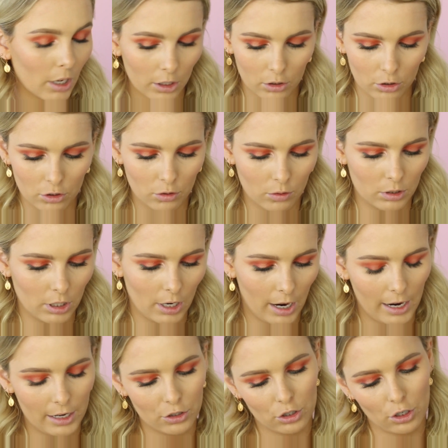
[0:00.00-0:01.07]
I could do a
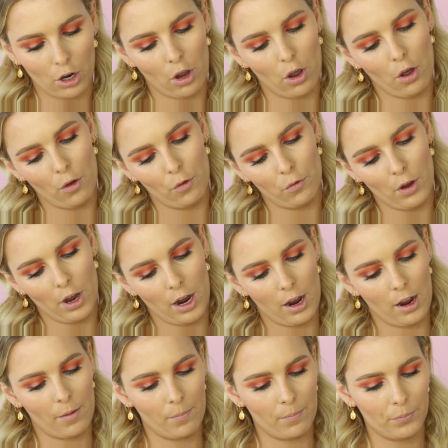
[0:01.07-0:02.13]
touch of
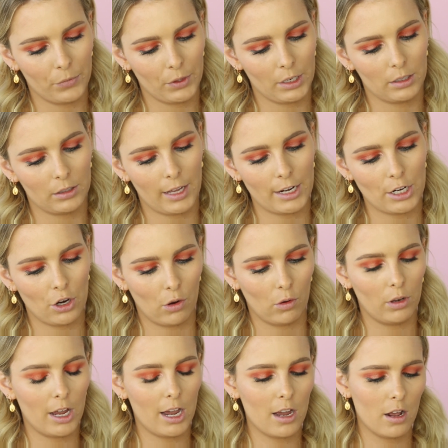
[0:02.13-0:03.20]

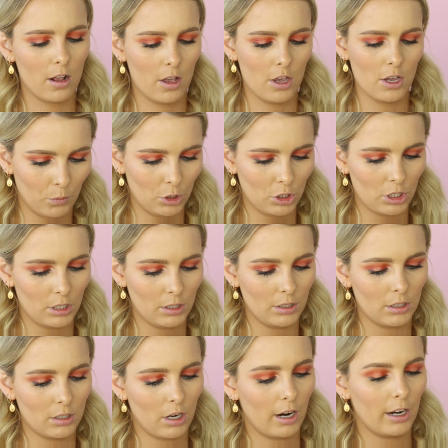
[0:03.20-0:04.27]
Gladiola, which is
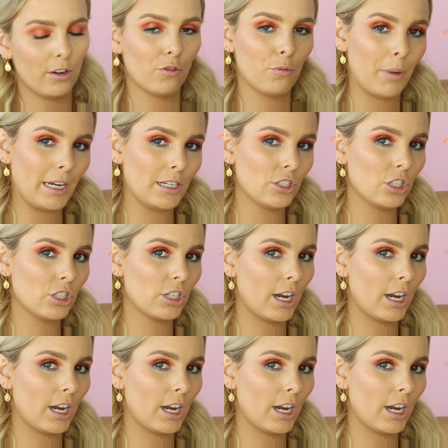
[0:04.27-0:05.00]
this kind of peachy